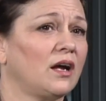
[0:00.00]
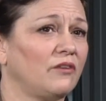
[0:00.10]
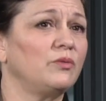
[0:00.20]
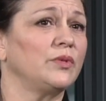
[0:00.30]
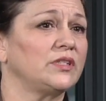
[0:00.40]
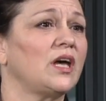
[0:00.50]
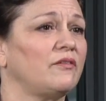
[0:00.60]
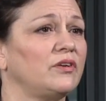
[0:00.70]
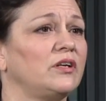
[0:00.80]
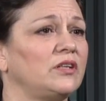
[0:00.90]
governments
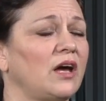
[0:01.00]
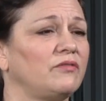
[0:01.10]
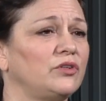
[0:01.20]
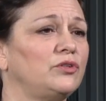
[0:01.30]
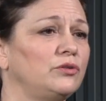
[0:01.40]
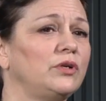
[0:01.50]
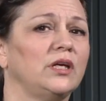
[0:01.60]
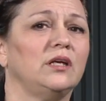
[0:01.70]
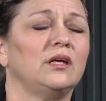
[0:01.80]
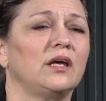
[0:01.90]
have a
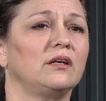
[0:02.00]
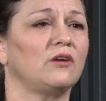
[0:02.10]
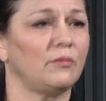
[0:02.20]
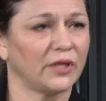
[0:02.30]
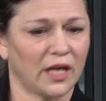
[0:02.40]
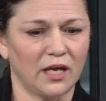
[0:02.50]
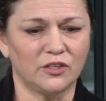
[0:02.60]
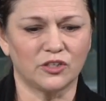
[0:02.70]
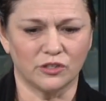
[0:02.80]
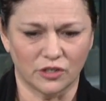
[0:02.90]
duty and an
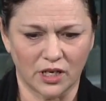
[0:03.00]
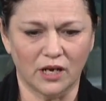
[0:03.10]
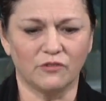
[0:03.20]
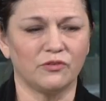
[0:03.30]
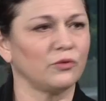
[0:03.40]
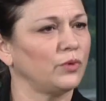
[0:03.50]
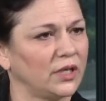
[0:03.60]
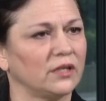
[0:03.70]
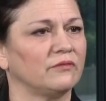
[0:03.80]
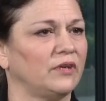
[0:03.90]
obligation to care for the
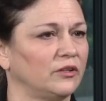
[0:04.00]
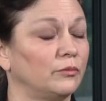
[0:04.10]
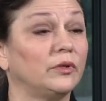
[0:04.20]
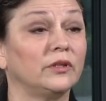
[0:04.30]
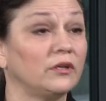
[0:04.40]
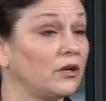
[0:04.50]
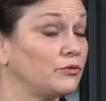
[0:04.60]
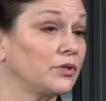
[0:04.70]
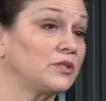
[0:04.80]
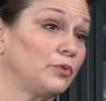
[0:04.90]
weak and the vulnerable and not
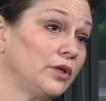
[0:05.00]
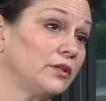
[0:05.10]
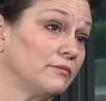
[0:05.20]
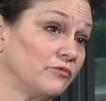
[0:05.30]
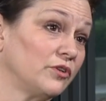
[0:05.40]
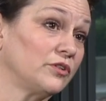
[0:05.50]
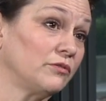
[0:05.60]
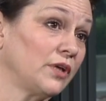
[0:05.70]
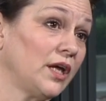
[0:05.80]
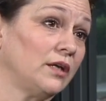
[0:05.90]
to exploit them for its
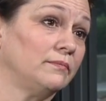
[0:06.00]
own gain.